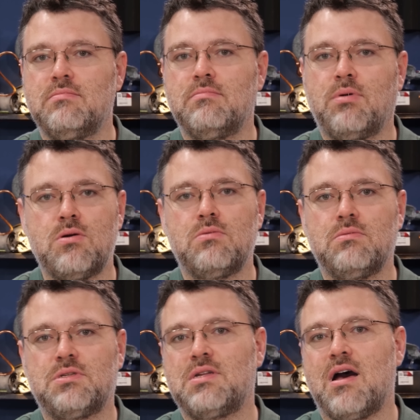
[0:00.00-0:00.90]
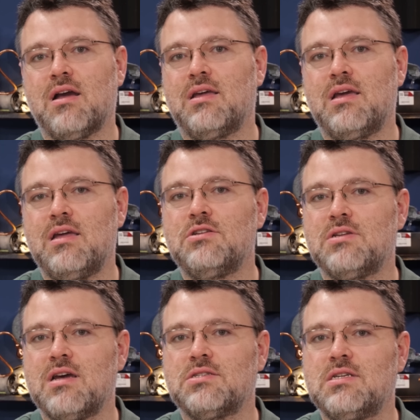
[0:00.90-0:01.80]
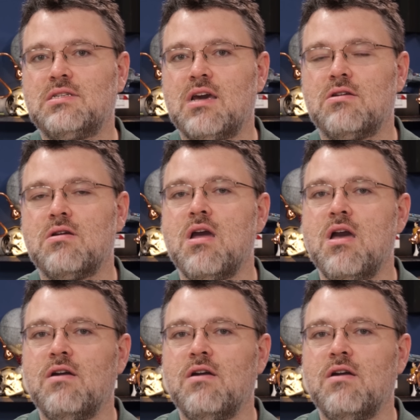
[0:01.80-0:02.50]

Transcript: bone stock Nginx container